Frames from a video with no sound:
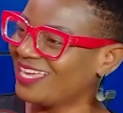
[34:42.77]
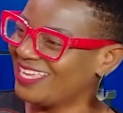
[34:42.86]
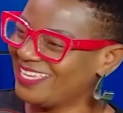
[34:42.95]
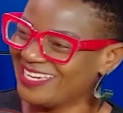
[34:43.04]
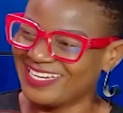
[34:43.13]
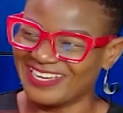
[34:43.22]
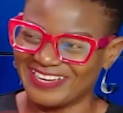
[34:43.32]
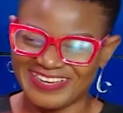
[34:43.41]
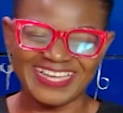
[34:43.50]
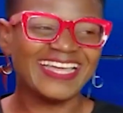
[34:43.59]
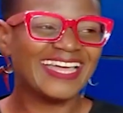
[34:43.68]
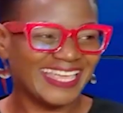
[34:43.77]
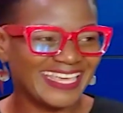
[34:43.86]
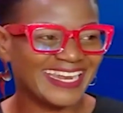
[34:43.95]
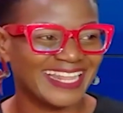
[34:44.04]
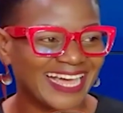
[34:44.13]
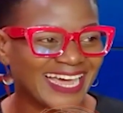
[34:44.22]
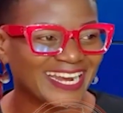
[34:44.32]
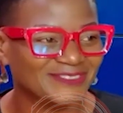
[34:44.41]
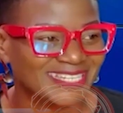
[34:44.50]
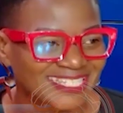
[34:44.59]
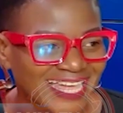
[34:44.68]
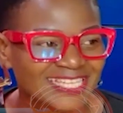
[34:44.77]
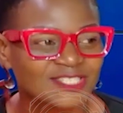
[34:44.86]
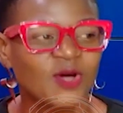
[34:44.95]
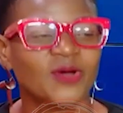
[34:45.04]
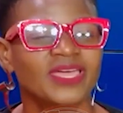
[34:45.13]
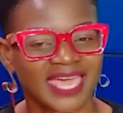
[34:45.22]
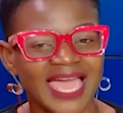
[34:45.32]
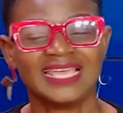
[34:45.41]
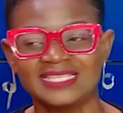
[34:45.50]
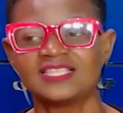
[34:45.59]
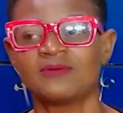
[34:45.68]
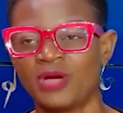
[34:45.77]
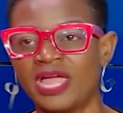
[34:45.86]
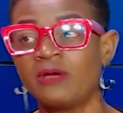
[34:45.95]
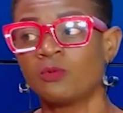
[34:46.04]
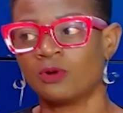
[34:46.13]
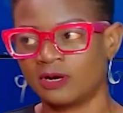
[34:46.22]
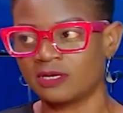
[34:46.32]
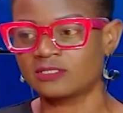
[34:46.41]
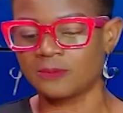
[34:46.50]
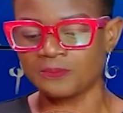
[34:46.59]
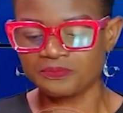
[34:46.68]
You know, that kind of a thing. So here is the way it works.